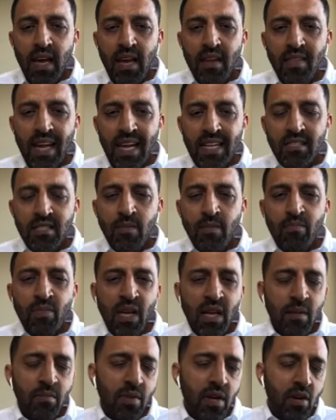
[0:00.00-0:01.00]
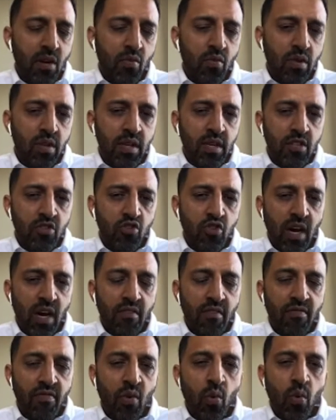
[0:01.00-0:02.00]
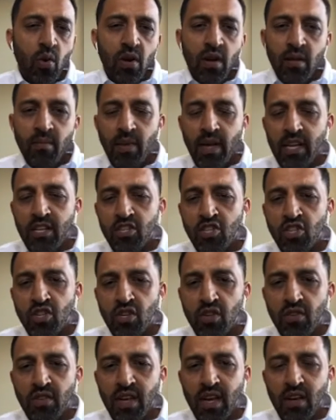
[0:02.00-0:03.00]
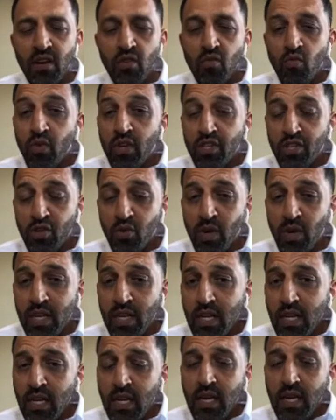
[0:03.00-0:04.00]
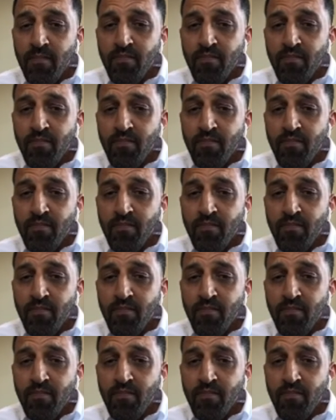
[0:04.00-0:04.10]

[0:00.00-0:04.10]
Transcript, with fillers: And that's something I'm going to really drive forward and making sure that we're doing,